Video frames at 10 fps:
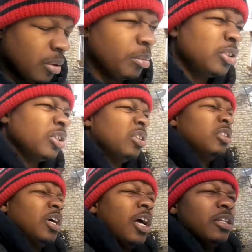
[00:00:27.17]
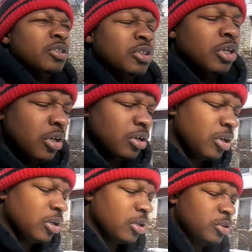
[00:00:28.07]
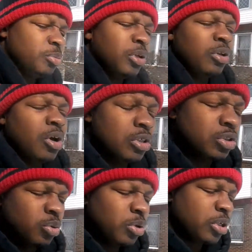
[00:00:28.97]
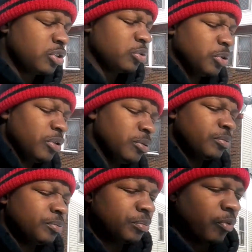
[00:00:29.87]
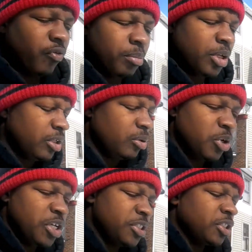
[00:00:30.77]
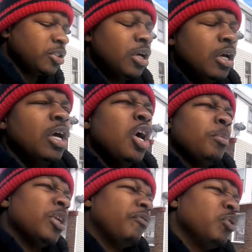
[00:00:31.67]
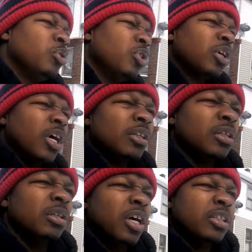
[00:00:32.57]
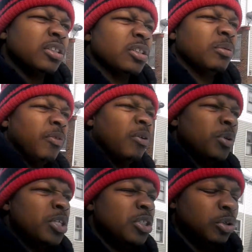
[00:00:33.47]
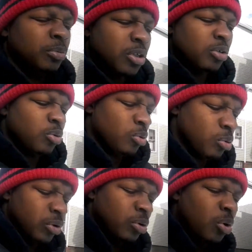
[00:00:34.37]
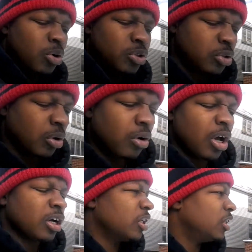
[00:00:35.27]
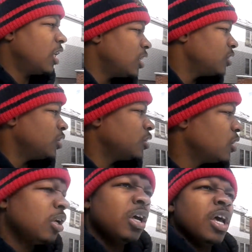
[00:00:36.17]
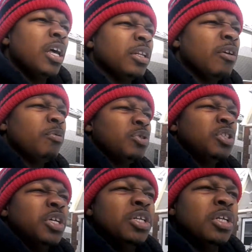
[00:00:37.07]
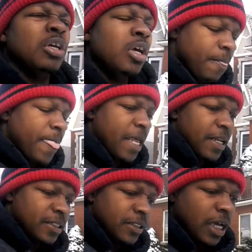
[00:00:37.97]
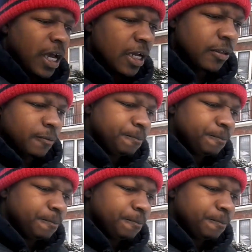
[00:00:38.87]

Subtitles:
Much of the knowledge has been lost through history for many reasons, but if you look at the legends of Egypt, there were lords called Akhenaten and Nefertiti, and inside